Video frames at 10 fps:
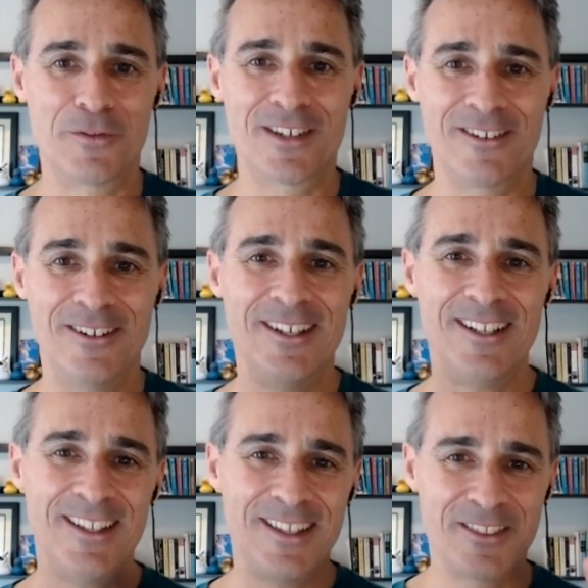So
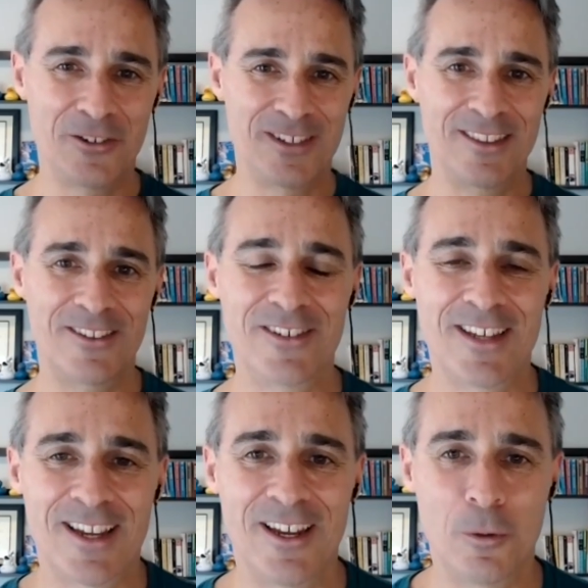there's
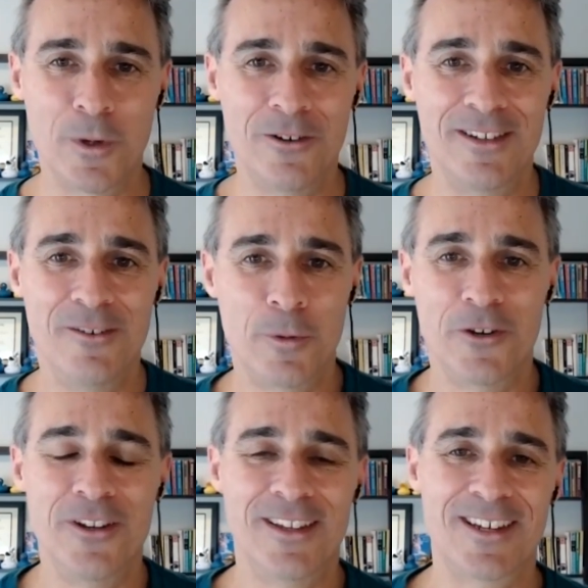that kind of
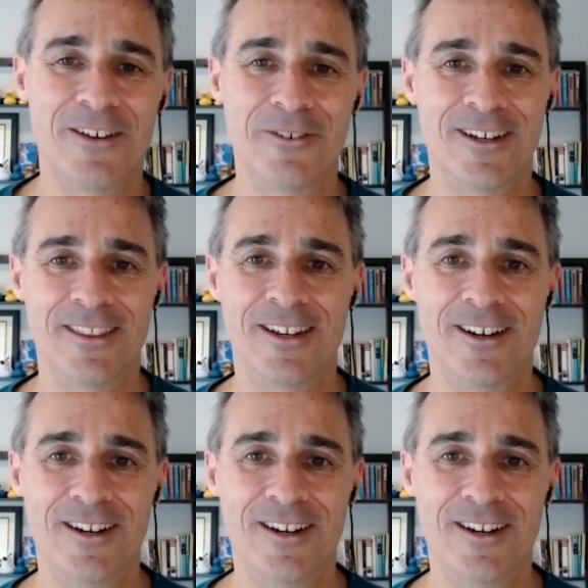weirdness going on there.